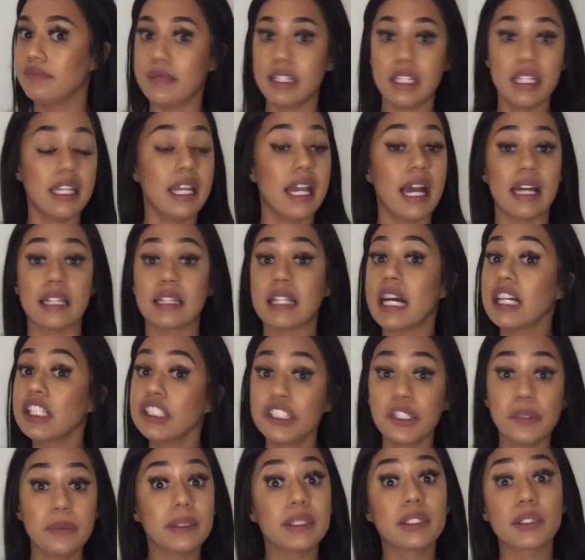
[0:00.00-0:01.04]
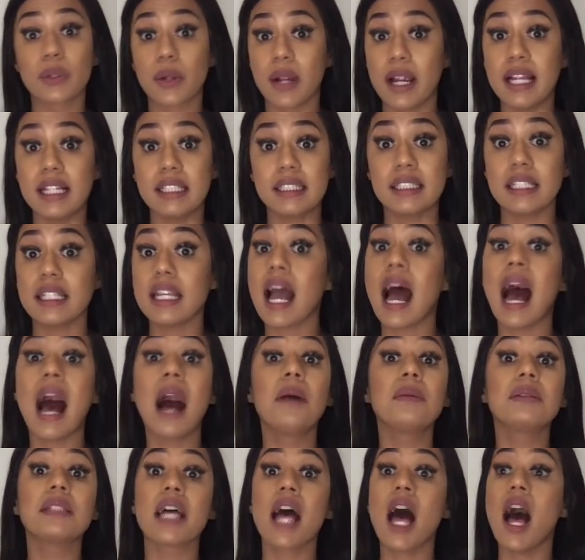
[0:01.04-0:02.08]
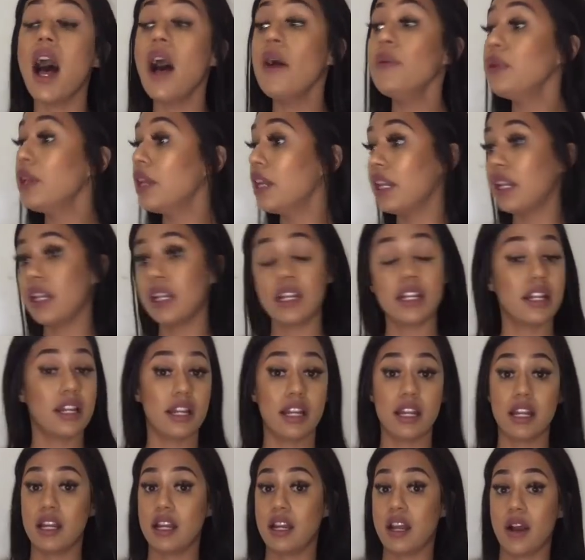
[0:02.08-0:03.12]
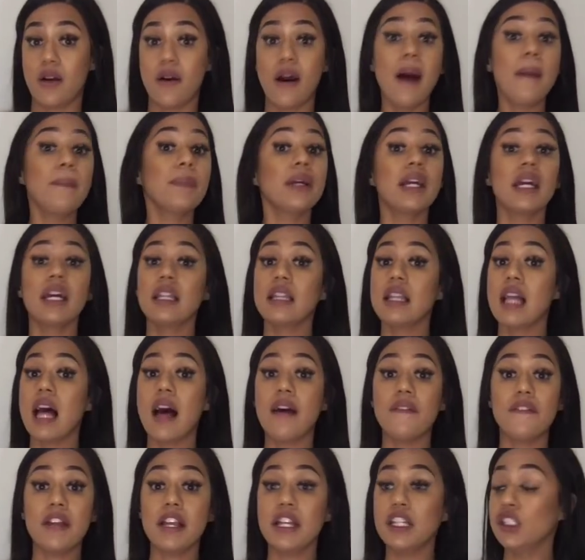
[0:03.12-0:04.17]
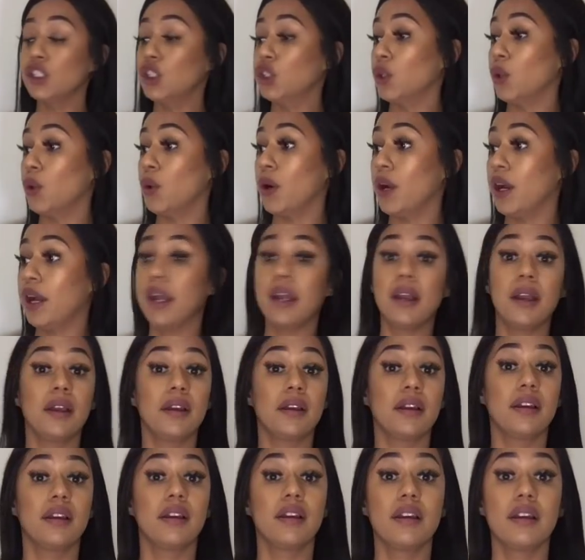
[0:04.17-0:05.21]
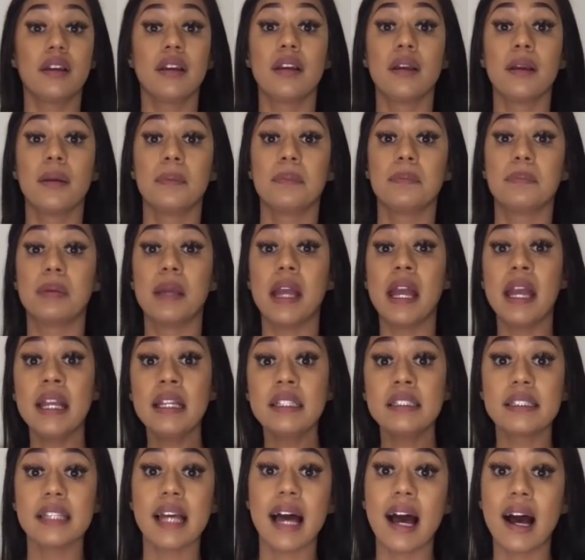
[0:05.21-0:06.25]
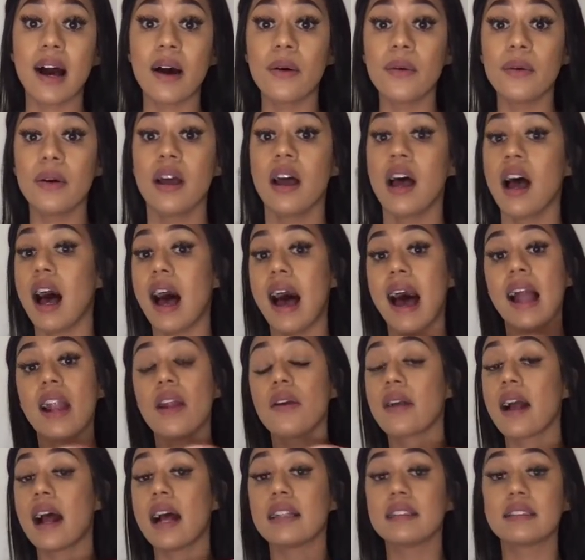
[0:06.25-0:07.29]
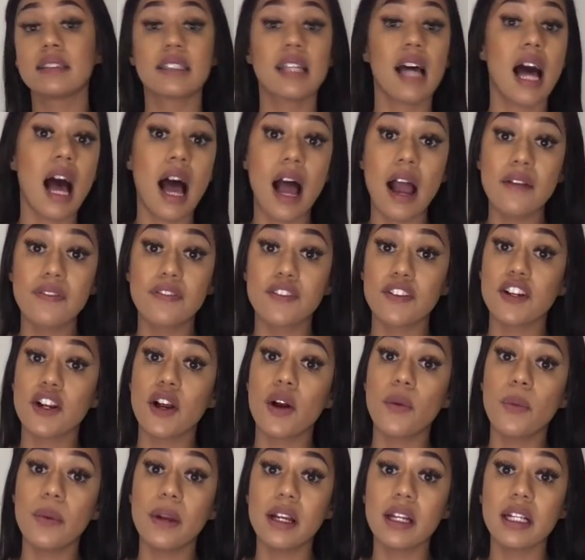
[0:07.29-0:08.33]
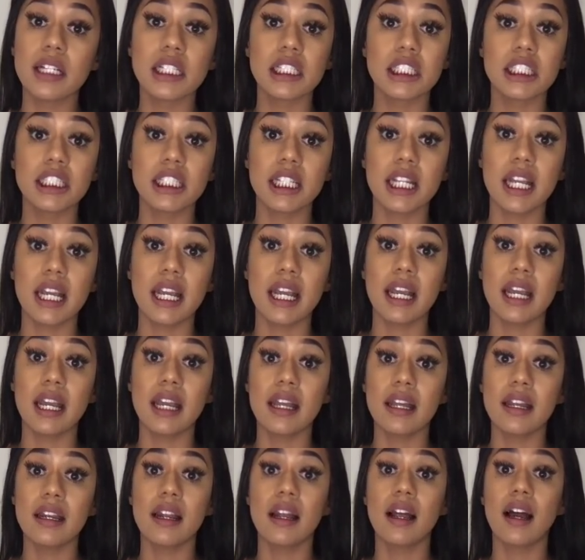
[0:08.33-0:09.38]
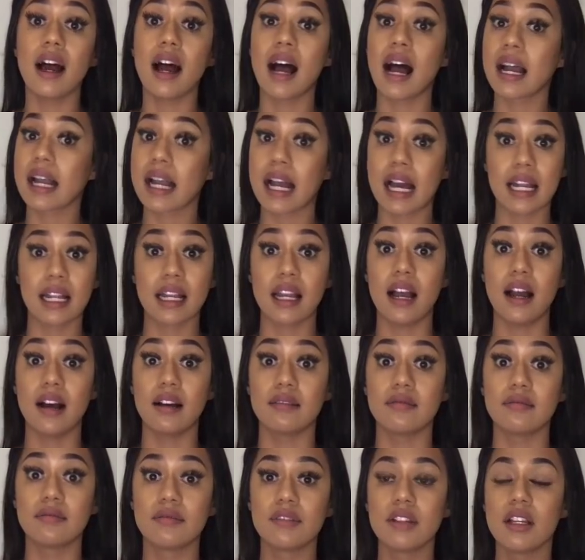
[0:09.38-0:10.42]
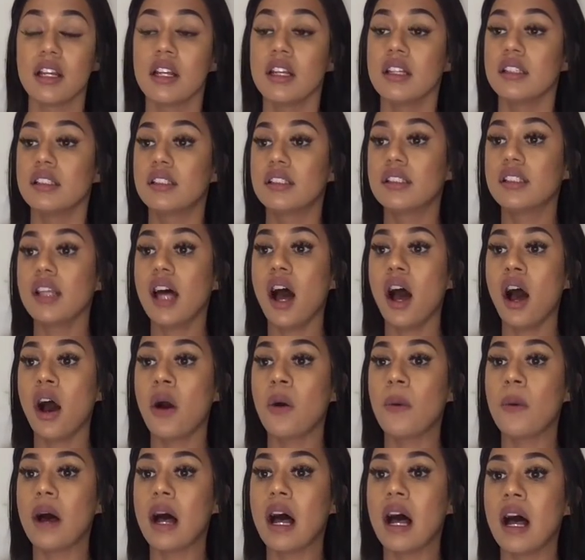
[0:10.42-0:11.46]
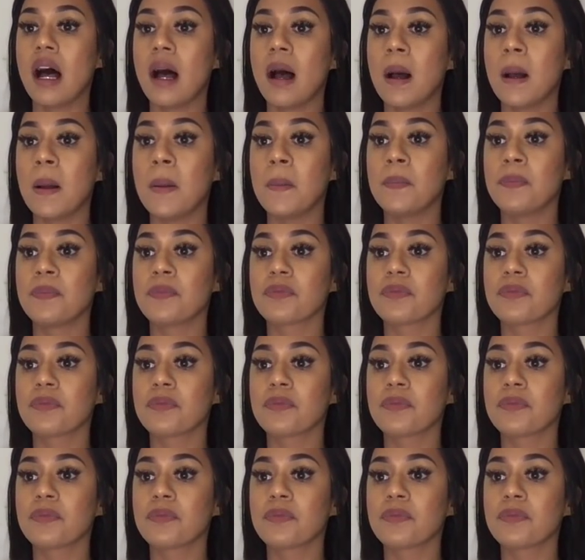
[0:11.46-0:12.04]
yeah, that shit was crazy. I was like, oh, no. I'm good, love. Enjoy. Peace out. I don't got time for no weird shit. I gotta go. So, I